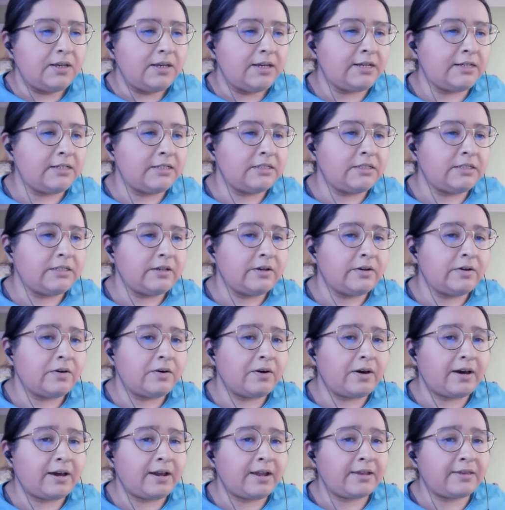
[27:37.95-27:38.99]
And so
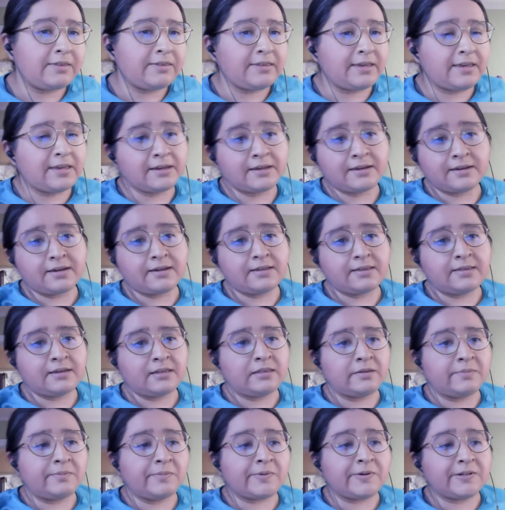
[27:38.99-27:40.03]
I think that
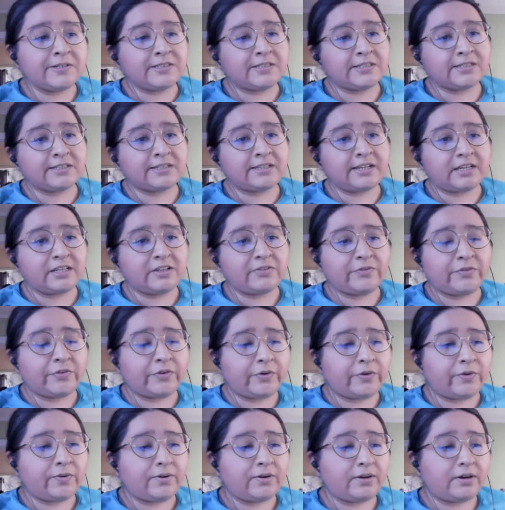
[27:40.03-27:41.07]
the more
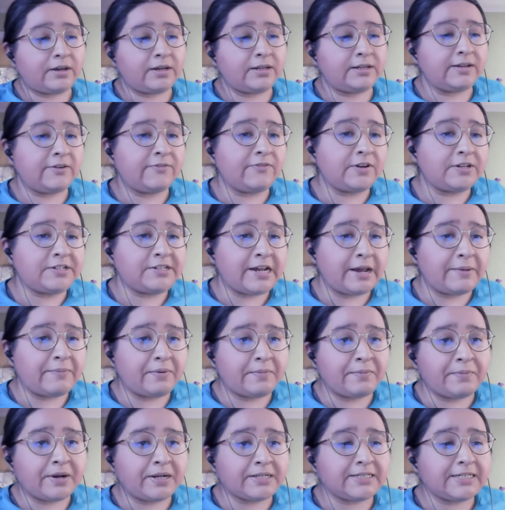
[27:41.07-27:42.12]
successful a different type
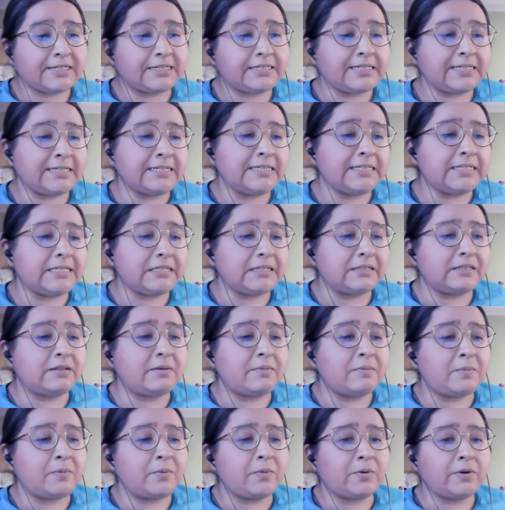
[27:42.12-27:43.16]
of project is, the
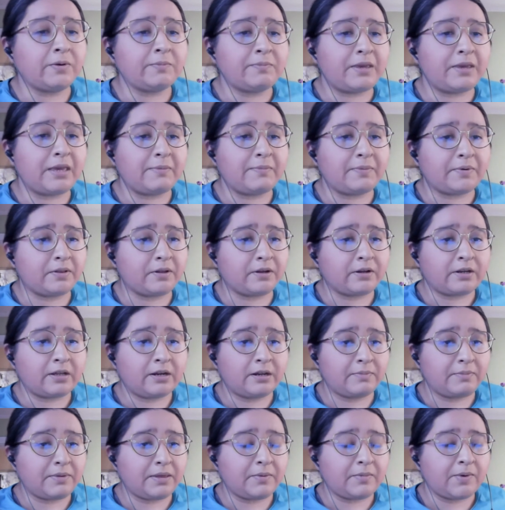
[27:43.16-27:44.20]
more people are going to
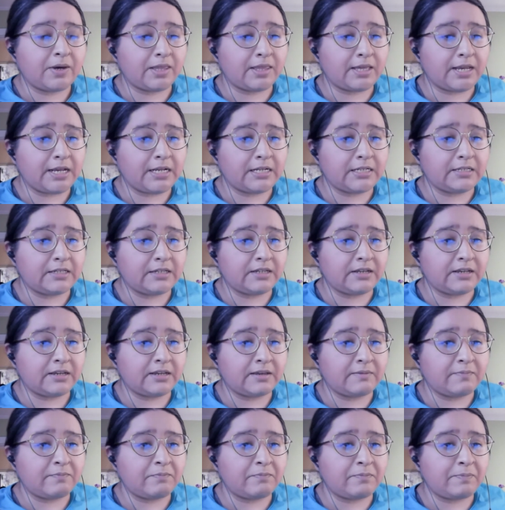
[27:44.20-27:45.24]
be willing to
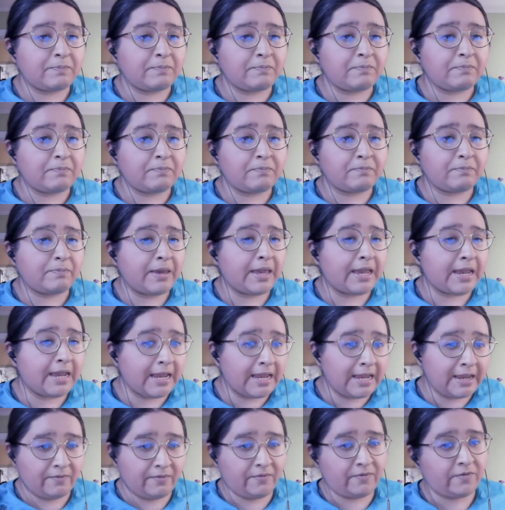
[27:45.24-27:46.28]

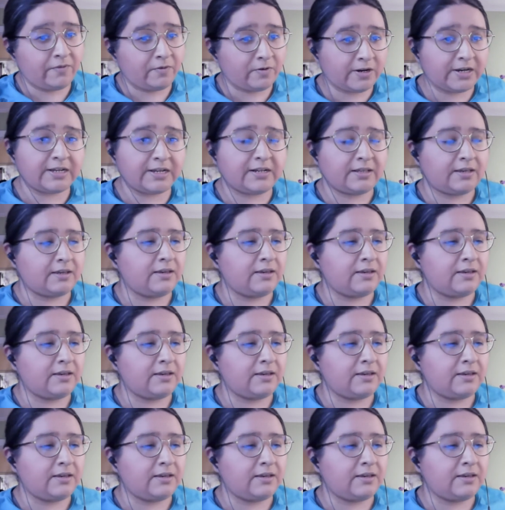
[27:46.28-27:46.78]
pay for it.